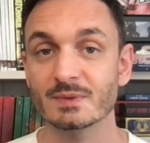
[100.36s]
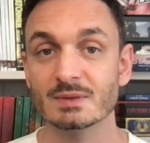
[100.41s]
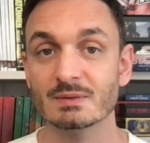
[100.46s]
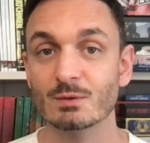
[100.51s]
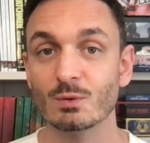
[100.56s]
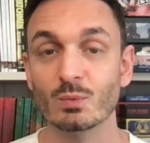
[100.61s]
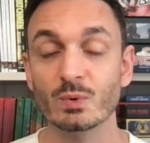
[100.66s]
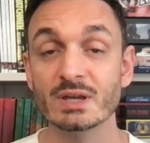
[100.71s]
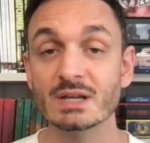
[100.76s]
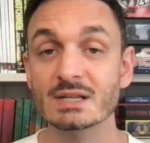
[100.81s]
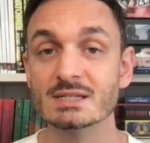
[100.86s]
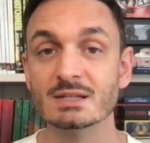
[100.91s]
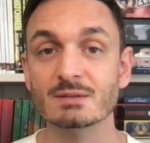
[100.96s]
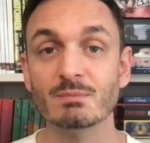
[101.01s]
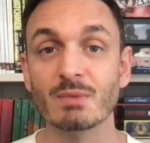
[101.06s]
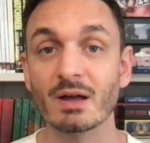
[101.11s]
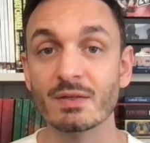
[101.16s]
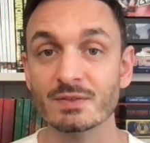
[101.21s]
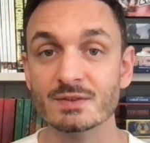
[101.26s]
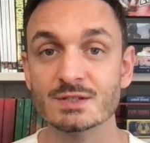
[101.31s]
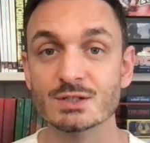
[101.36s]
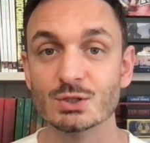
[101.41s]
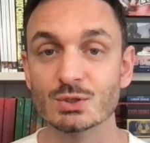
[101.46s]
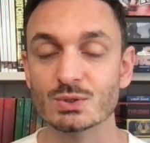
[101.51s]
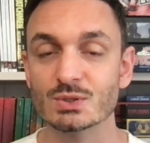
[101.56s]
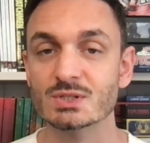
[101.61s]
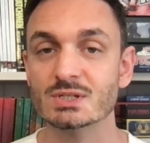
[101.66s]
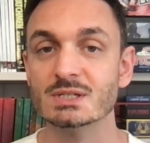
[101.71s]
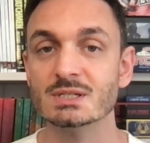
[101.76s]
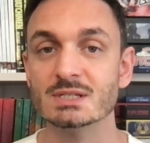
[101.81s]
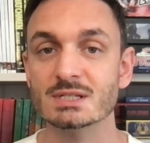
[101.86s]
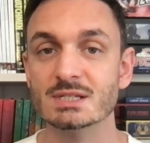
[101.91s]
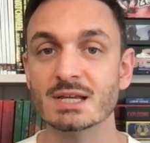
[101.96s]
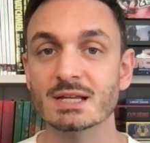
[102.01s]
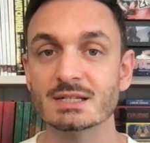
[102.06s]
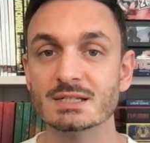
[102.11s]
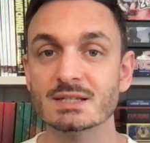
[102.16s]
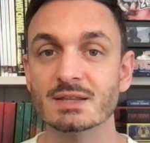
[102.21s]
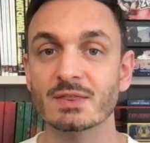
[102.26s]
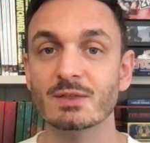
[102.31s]
weeks and months to
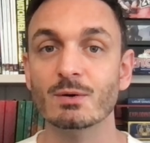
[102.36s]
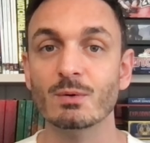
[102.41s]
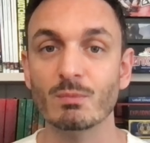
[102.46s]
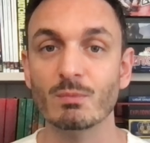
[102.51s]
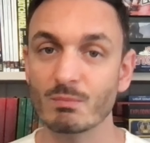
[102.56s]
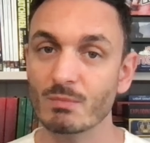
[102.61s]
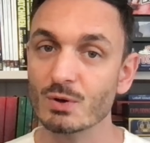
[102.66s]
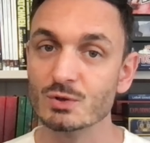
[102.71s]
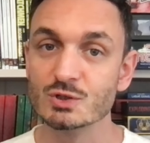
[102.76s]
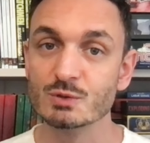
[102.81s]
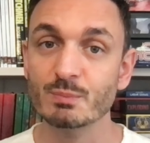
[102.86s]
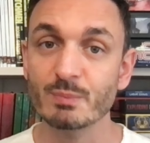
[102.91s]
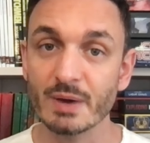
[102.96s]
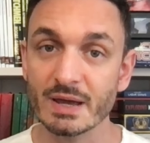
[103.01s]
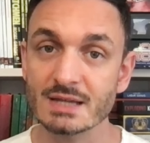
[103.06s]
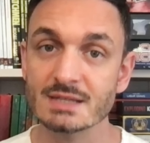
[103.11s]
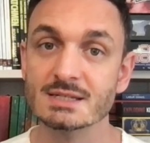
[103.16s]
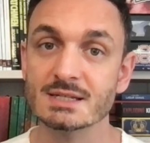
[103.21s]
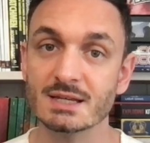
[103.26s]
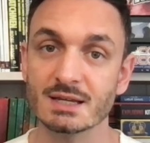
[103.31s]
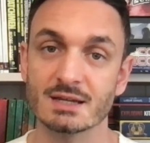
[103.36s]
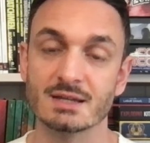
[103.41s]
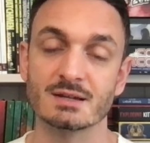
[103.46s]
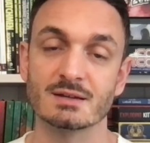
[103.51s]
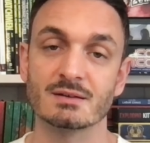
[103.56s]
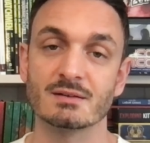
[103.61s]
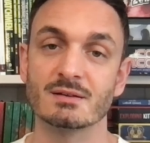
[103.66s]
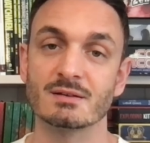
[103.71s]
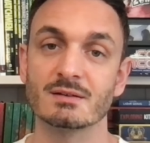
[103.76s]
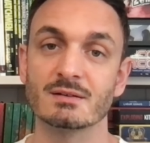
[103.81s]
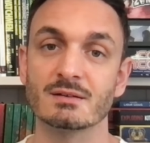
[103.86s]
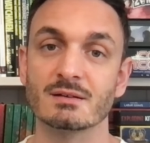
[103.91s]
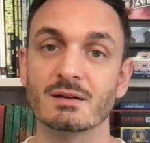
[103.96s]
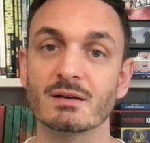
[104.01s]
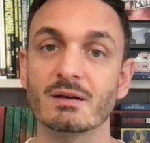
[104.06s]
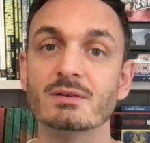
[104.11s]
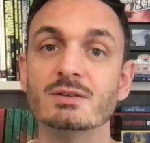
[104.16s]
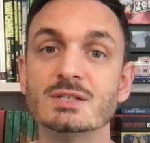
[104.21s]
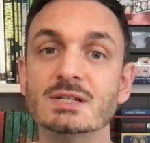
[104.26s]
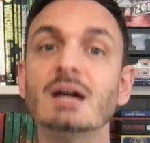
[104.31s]
set the most basic
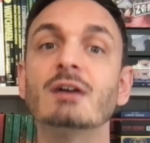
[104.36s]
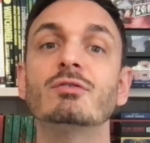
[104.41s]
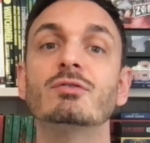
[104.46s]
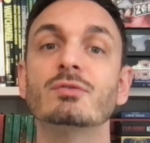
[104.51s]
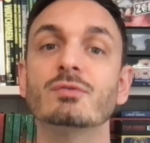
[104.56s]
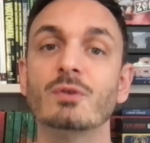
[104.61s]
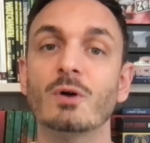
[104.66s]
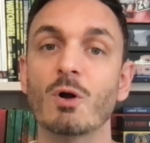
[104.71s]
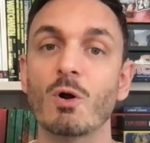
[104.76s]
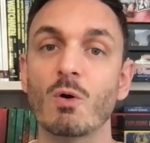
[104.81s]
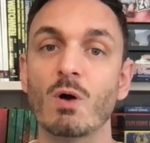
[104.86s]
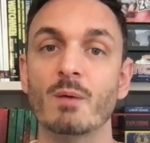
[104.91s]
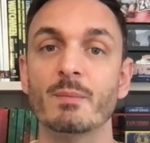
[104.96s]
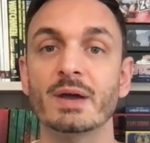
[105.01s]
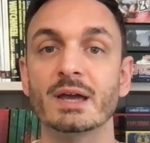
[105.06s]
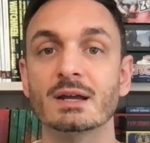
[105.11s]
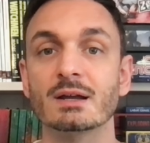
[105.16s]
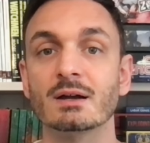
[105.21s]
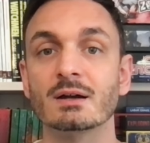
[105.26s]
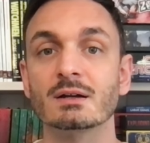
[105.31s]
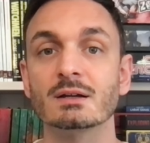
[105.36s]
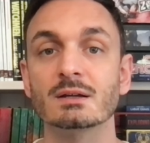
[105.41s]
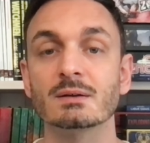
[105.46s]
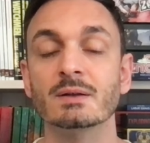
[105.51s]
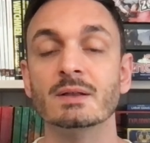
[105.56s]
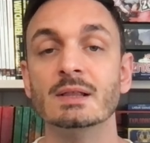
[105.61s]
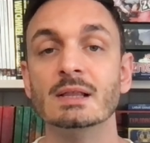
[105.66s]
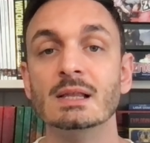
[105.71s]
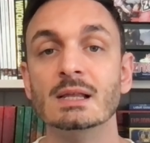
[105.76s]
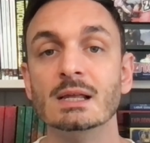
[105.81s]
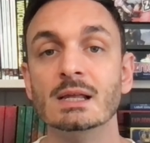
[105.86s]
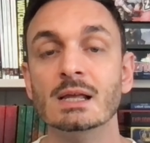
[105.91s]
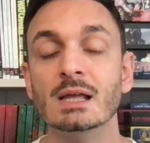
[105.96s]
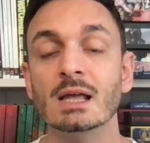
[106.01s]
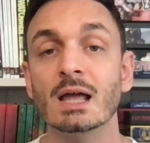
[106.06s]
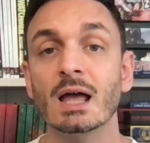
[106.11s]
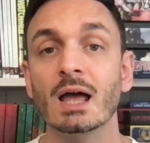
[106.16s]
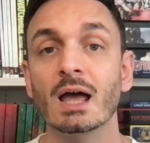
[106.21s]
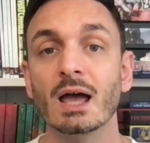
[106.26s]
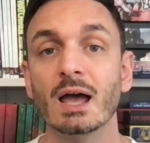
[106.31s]
stuff for CoaMaker.
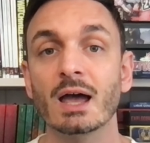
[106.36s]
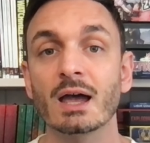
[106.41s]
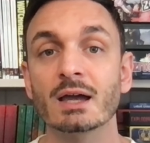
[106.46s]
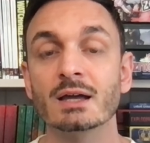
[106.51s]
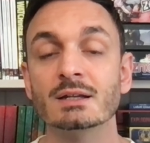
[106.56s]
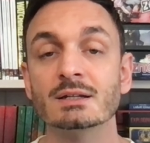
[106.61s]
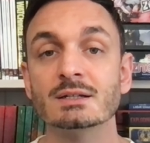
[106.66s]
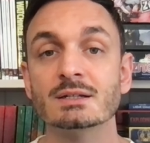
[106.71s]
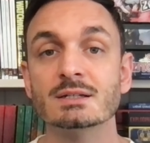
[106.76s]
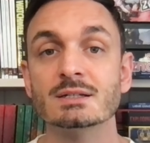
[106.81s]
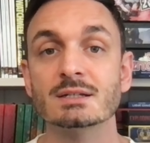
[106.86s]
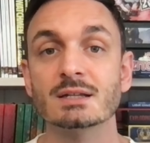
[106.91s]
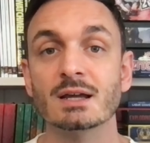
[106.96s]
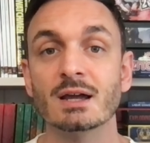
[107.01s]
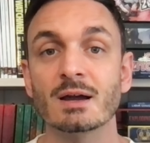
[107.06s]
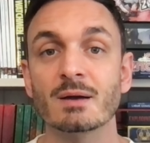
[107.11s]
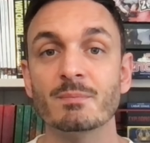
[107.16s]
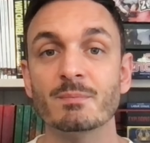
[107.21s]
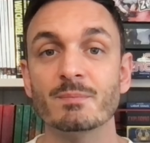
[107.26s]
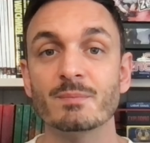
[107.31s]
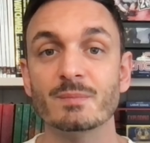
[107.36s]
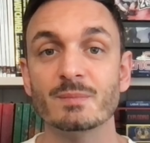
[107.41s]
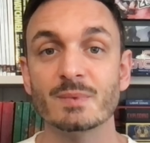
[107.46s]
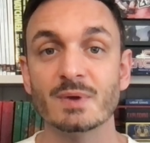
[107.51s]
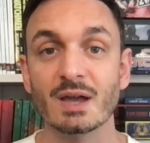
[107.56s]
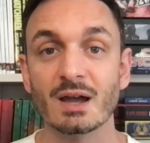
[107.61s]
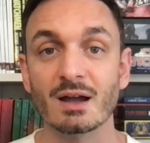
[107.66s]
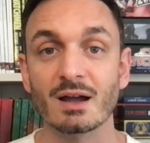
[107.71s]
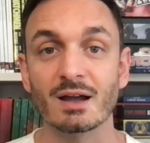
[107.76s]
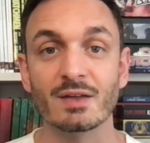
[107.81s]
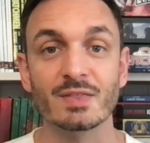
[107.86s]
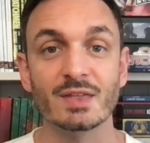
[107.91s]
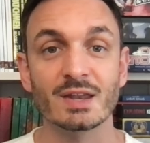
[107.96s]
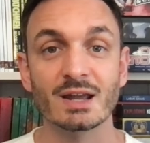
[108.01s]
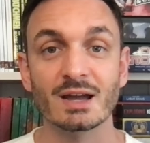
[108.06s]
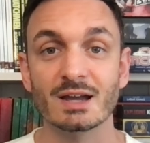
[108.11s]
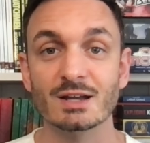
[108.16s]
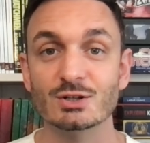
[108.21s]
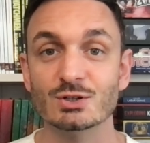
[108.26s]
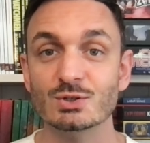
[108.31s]
And then
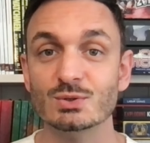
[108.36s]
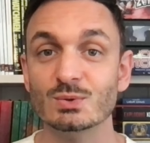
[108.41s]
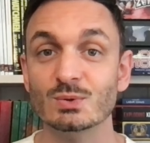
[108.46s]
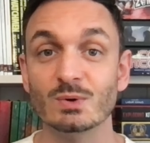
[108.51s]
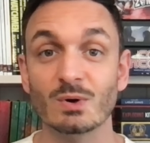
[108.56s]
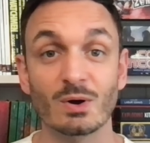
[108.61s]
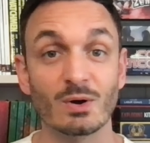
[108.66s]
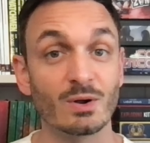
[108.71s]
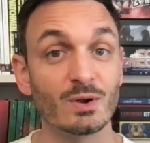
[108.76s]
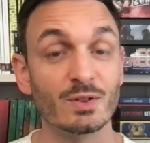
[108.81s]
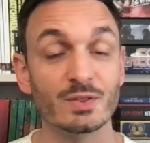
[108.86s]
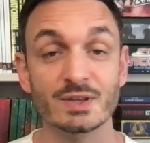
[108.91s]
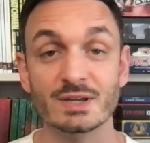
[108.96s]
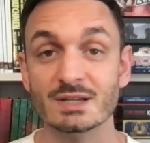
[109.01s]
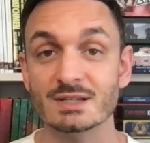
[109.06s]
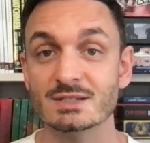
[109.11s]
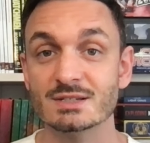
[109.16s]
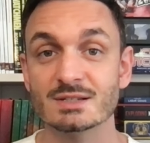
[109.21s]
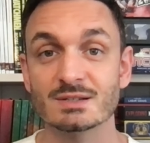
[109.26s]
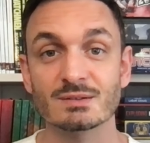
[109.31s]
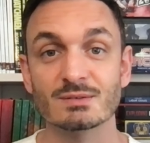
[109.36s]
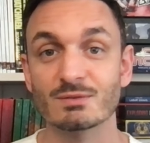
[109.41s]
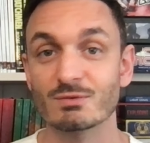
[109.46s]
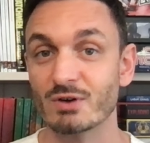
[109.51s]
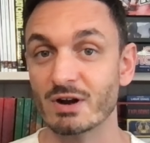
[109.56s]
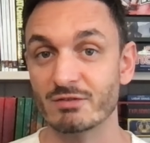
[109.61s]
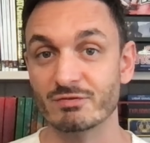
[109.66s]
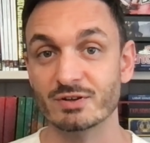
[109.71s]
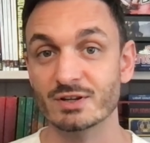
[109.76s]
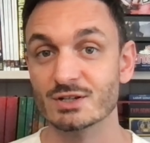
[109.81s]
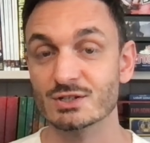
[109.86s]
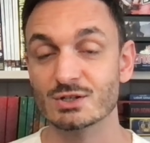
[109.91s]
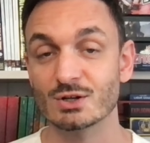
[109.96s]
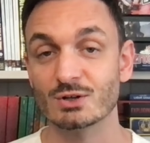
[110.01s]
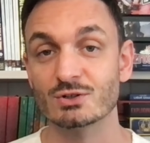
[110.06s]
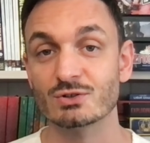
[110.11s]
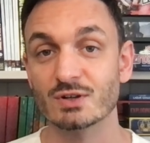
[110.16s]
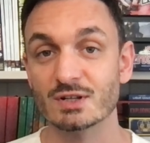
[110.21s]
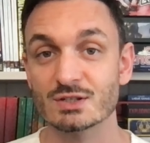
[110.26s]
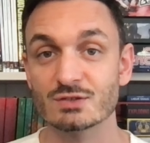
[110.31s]
I had to do all these graphics, so
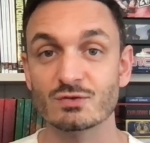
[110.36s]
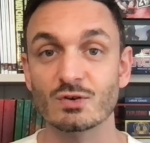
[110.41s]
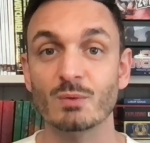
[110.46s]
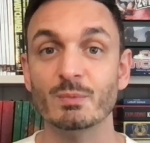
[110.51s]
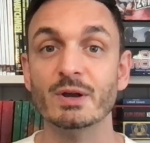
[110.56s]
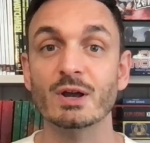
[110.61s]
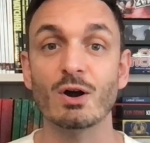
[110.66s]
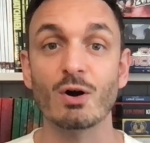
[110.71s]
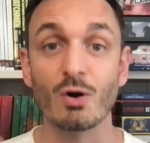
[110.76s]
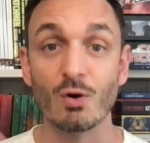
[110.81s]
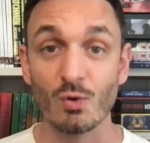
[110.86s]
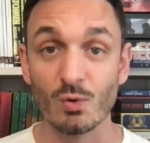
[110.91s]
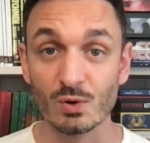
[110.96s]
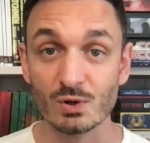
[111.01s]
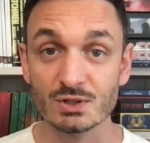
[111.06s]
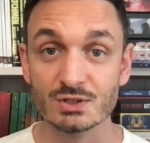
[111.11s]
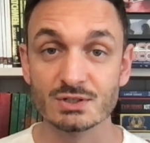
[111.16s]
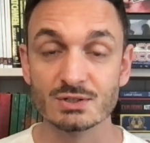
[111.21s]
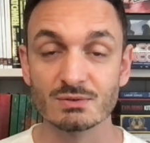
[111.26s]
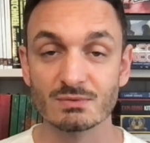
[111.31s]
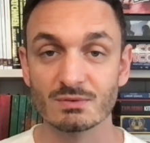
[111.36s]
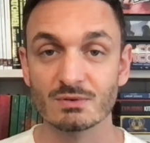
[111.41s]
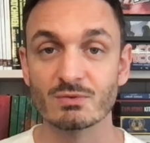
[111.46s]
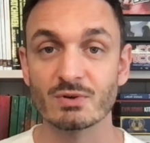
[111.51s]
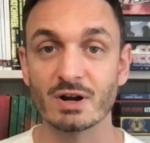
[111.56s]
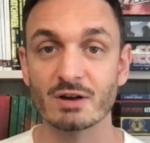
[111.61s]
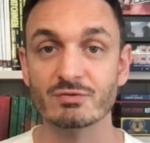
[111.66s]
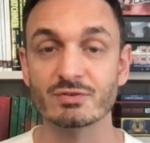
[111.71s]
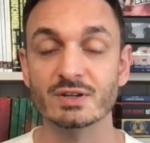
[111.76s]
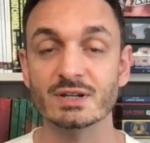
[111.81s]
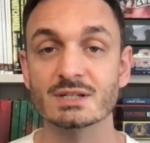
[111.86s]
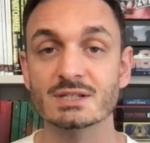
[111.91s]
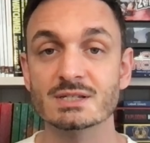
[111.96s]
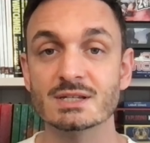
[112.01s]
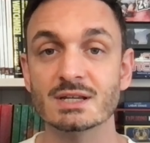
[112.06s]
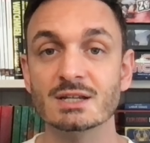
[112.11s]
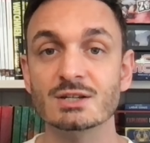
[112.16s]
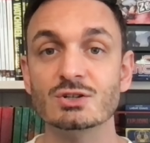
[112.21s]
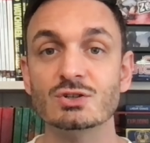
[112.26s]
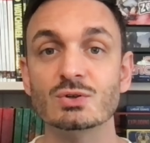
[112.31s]
transforming old graphics
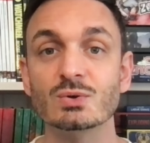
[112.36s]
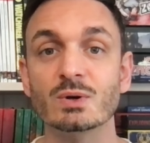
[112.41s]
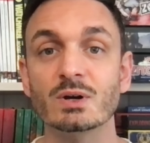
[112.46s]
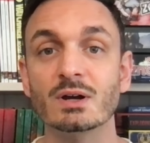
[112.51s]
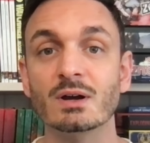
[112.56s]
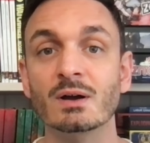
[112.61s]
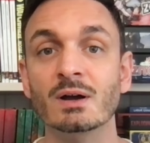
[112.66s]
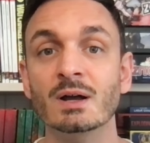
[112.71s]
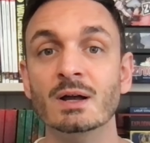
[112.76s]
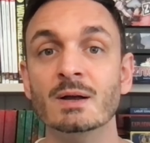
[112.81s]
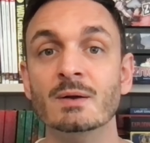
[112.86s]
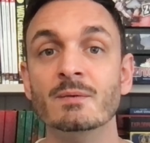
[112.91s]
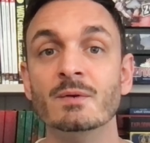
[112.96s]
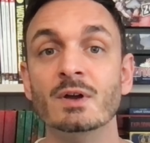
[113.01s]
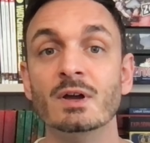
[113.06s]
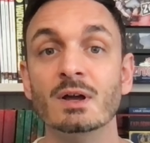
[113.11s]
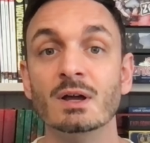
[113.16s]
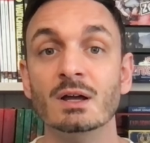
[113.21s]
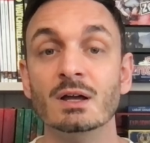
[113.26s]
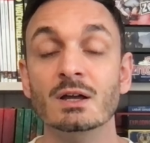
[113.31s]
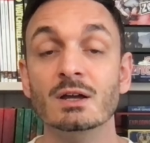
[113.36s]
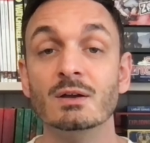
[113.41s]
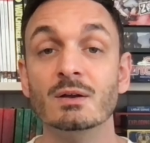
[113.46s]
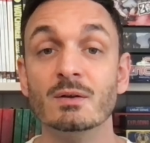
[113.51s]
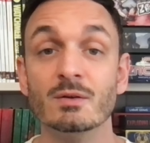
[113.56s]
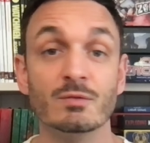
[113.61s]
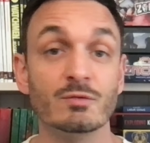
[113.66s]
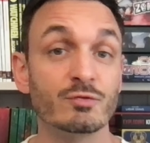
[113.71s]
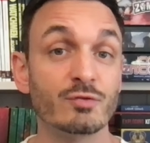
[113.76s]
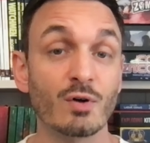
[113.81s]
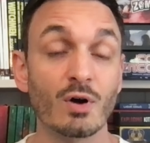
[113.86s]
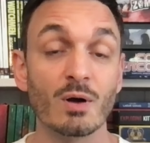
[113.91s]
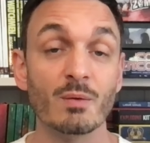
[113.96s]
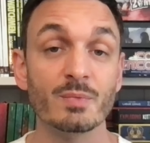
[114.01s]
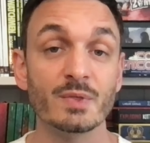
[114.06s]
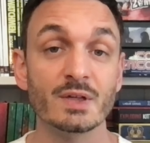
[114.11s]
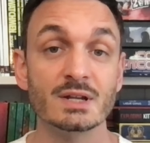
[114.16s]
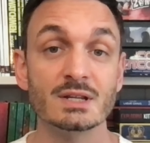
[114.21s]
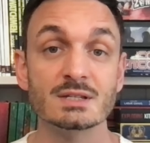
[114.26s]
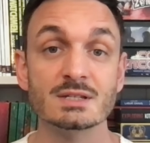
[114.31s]
into a form
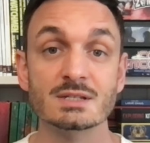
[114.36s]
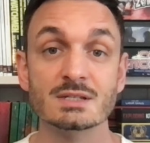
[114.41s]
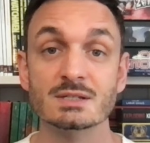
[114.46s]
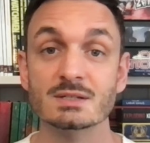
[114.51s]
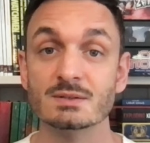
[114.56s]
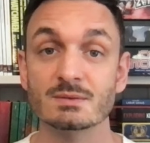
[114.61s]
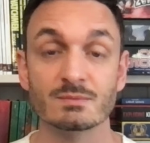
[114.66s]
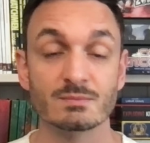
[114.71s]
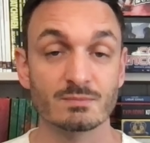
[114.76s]
that is